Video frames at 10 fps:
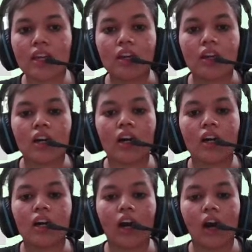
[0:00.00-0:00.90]
Okay,
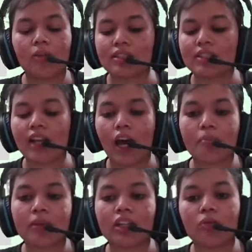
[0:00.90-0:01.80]
and this light energy,
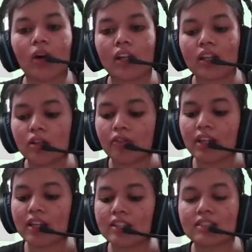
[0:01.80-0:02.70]
it is converted
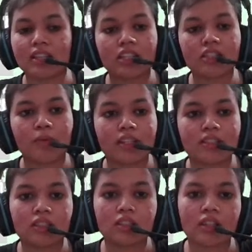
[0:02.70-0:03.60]
into
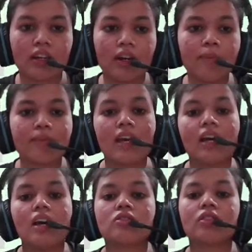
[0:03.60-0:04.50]
chemical energy in
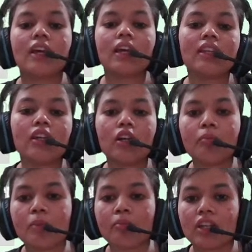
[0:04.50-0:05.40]
ATP and
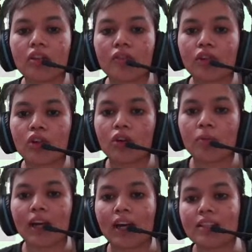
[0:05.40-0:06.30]
NADH2, and here water
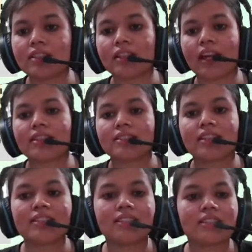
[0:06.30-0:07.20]
splits into hydrogen and
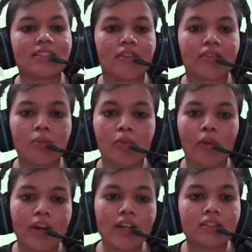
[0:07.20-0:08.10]
oxygen. Now I talk about
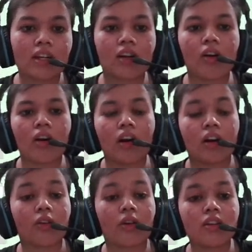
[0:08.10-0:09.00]
ATP.
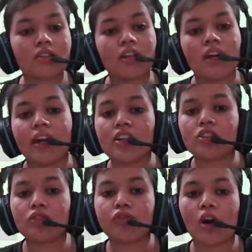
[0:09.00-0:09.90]
So ATP is,
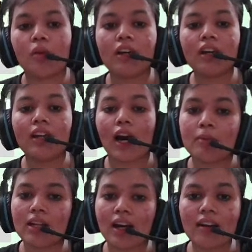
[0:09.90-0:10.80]

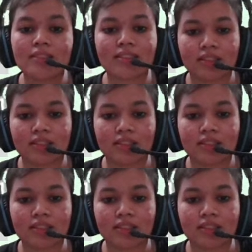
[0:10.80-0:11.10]
can you see?